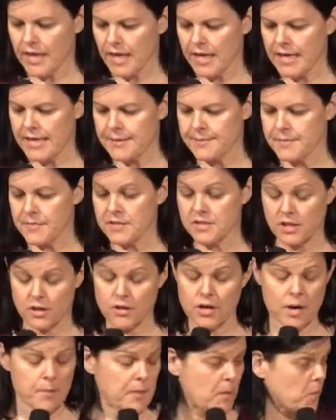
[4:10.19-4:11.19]

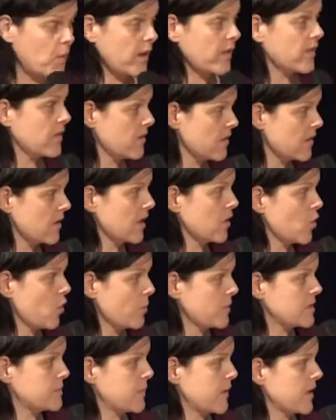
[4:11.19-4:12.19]
One of the
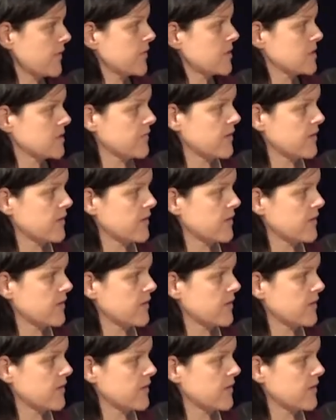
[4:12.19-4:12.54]
enormous benefits